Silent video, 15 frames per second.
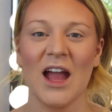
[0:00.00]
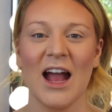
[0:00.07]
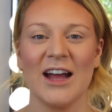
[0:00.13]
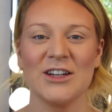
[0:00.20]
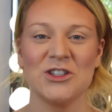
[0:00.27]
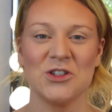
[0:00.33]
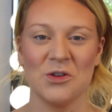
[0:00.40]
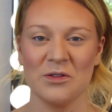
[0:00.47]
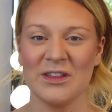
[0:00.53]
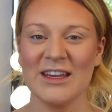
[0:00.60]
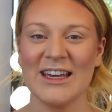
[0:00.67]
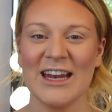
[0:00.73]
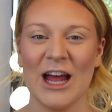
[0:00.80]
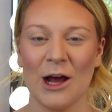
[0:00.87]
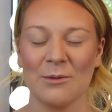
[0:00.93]
I do
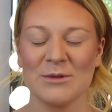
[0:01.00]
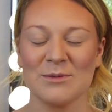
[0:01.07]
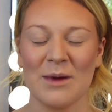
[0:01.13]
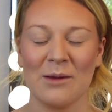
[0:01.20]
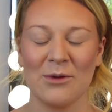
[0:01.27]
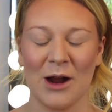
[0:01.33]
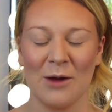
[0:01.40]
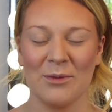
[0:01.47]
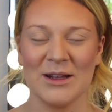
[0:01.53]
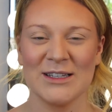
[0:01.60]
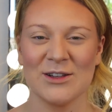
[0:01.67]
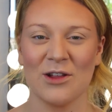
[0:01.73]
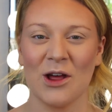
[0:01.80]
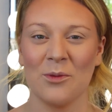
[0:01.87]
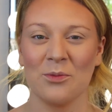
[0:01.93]
think it helps my brow
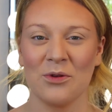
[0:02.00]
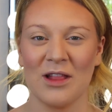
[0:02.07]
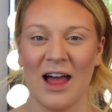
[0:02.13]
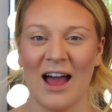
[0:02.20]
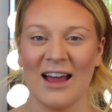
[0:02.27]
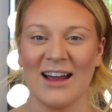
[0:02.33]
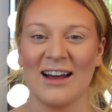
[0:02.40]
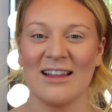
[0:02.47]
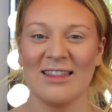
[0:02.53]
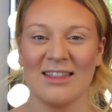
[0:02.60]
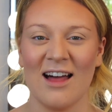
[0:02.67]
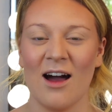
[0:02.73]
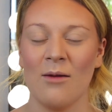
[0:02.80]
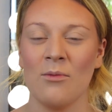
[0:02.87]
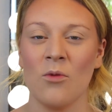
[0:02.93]
pencil apply a
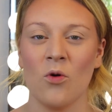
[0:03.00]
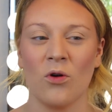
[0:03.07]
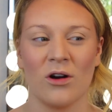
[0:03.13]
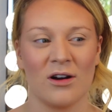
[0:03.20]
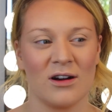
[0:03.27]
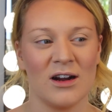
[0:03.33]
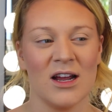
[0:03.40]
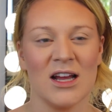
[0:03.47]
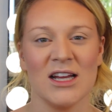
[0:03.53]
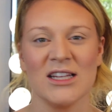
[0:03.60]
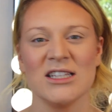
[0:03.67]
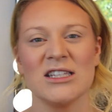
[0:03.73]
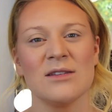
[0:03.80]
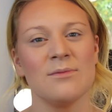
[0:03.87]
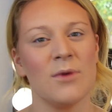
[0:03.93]
lot more
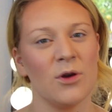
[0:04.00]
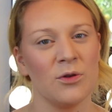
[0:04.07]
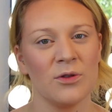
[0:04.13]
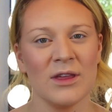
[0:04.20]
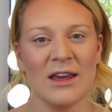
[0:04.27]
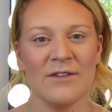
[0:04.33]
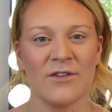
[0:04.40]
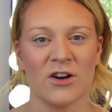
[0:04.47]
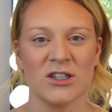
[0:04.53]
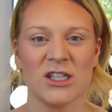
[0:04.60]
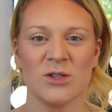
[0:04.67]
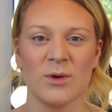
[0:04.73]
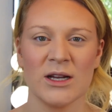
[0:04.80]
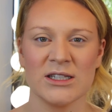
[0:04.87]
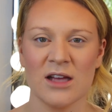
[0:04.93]
smoothly
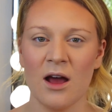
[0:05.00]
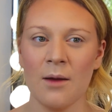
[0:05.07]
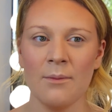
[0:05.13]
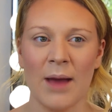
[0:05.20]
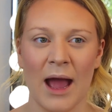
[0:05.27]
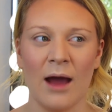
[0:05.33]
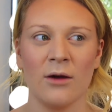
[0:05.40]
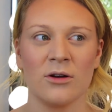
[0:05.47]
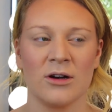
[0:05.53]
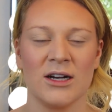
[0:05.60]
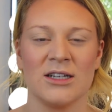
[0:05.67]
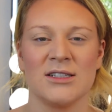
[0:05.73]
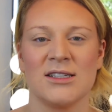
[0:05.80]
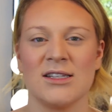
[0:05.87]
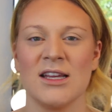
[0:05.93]
versus when it's on powder.
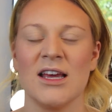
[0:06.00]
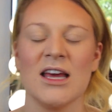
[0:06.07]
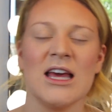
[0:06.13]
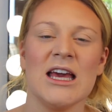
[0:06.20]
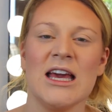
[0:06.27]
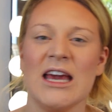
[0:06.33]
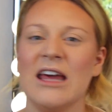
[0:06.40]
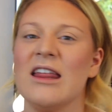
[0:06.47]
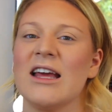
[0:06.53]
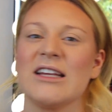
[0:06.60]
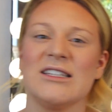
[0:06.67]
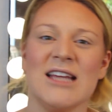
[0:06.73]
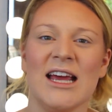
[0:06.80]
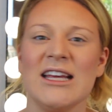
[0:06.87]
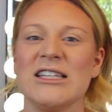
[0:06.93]
It
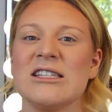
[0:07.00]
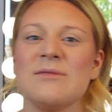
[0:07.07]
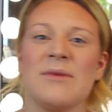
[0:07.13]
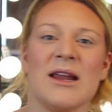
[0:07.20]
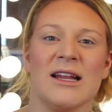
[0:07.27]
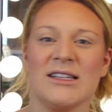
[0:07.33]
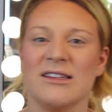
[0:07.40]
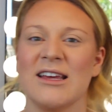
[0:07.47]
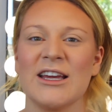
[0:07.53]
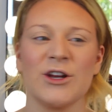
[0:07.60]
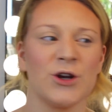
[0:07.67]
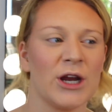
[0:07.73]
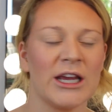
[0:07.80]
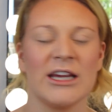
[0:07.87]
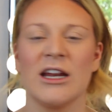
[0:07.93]
like takes a minute to like
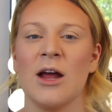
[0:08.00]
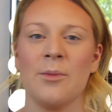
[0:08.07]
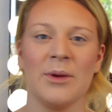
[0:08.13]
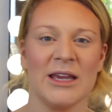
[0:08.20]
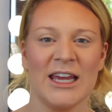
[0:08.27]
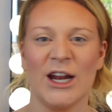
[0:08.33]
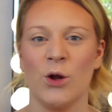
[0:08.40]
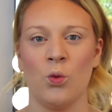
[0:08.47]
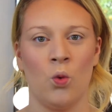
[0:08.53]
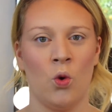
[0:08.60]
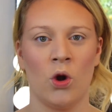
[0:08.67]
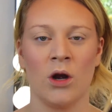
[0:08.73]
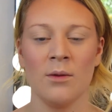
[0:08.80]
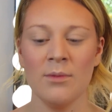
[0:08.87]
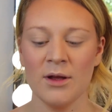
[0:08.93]
crank it up and get it
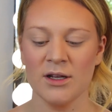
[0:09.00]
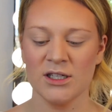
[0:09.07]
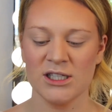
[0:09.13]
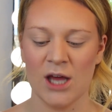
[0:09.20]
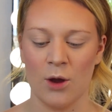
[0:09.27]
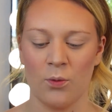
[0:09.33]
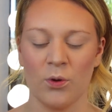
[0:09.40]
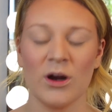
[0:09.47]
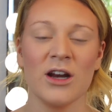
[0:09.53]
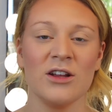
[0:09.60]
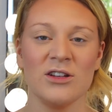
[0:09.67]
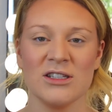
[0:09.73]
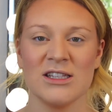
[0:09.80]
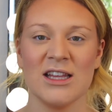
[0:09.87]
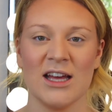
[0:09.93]
warm. So we're gonna
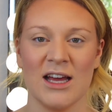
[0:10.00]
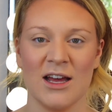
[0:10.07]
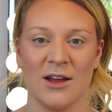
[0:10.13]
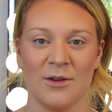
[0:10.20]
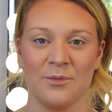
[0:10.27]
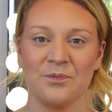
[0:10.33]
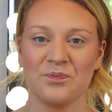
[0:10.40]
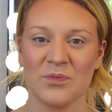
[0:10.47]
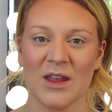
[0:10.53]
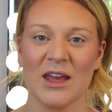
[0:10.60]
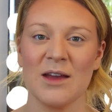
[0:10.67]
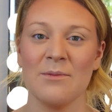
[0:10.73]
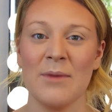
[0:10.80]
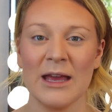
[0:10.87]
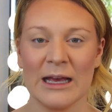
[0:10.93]
use the
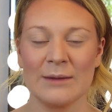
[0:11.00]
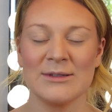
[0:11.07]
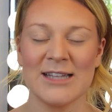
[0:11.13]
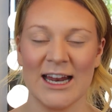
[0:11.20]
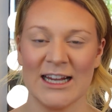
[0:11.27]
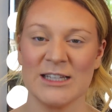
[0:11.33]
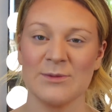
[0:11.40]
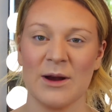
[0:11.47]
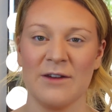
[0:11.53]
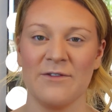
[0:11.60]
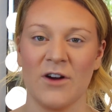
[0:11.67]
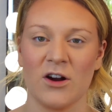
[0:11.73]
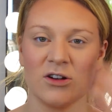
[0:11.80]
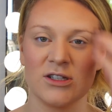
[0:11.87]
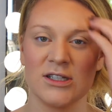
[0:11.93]
makeup setting spray
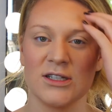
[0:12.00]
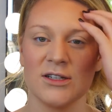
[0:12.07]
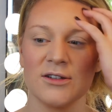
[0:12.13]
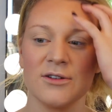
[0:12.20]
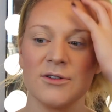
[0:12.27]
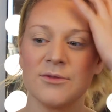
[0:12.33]
first.